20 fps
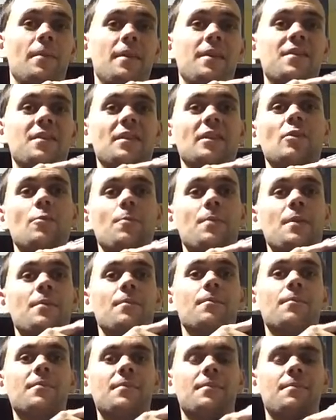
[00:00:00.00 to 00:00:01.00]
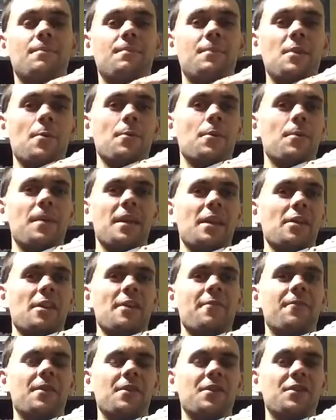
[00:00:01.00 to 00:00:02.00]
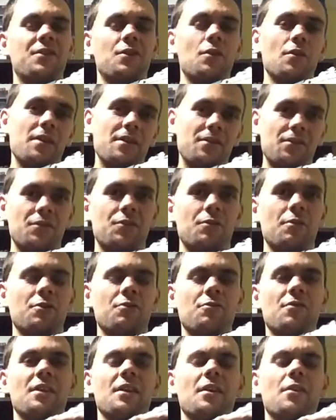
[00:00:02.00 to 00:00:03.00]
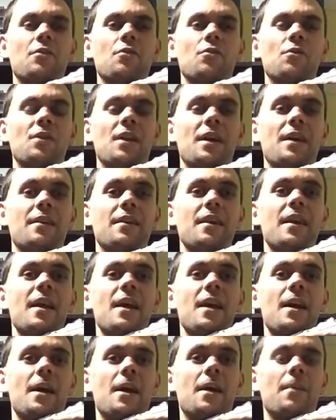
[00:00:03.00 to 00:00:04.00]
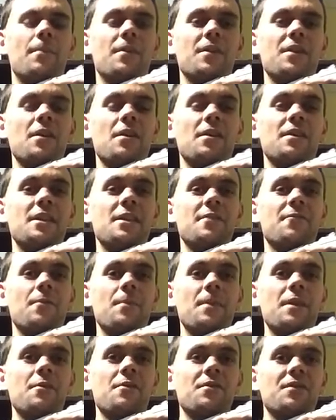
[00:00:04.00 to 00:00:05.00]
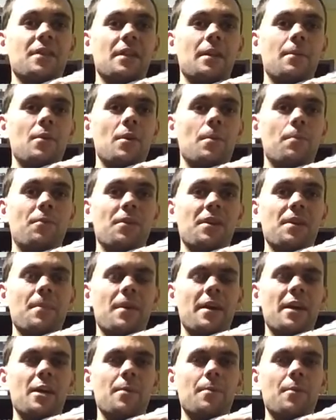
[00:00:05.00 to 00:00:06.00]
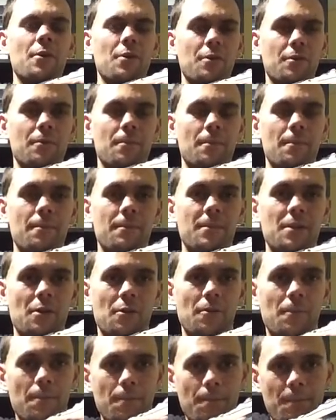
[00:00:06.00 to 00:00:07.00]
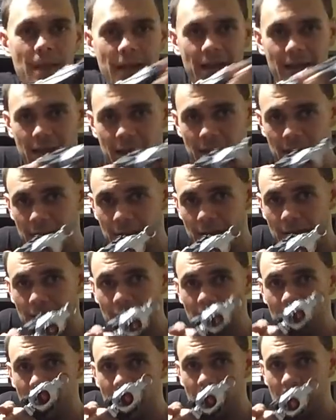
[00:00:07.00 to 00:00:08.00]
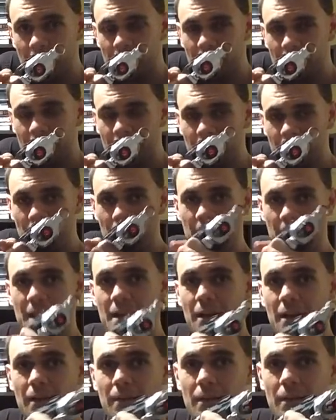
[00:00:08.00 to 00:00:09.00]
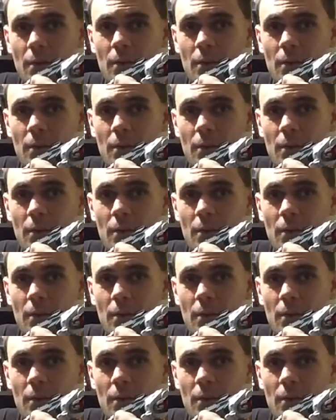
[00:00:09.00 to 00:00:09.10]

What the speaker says: It's a little bit, depending on how far the stock is, the structure of the gun and all that, but the idea from here is that I'm not bringing my elbow back in from here.